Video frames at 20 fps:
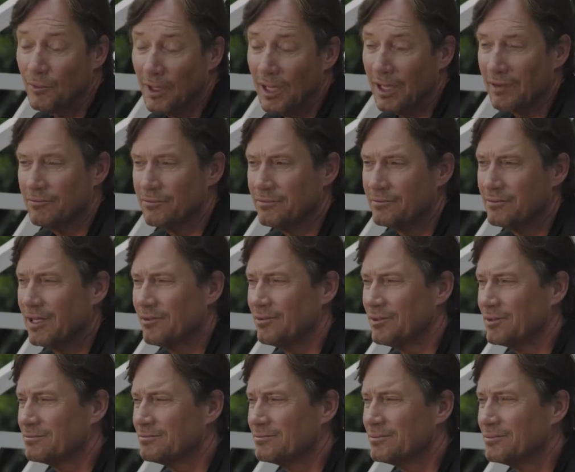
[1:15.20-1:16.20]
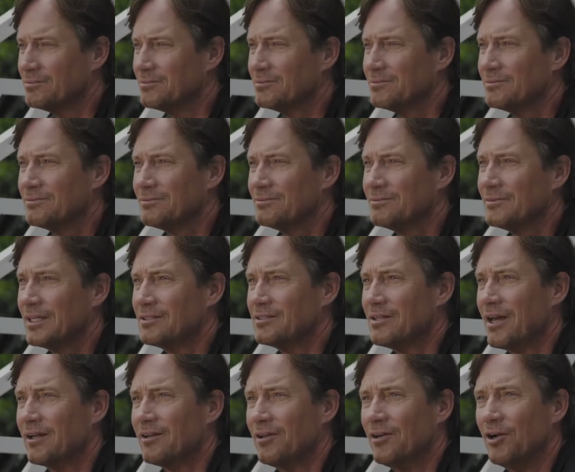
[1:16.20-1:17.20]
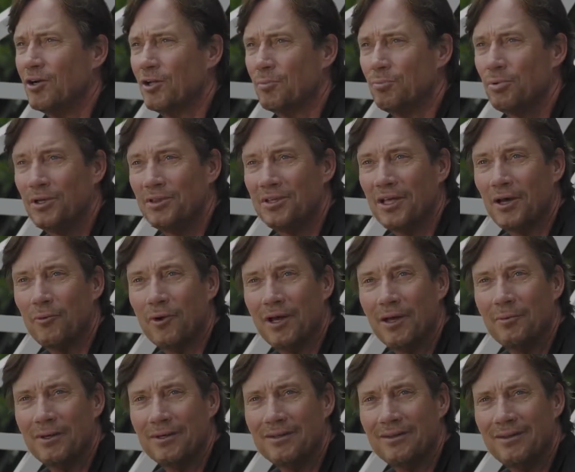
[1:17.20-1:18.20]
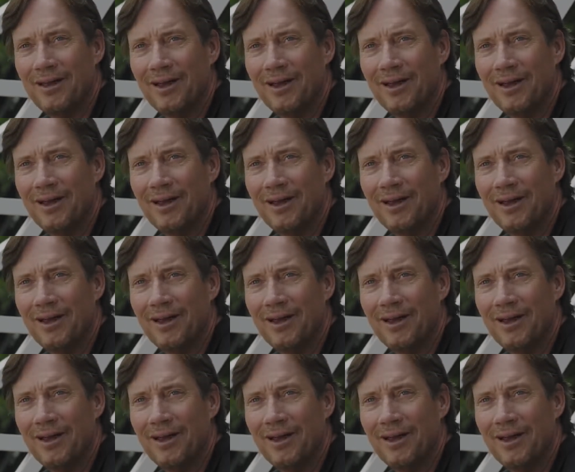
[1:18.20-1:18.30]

I've never exactly heard it put that way, but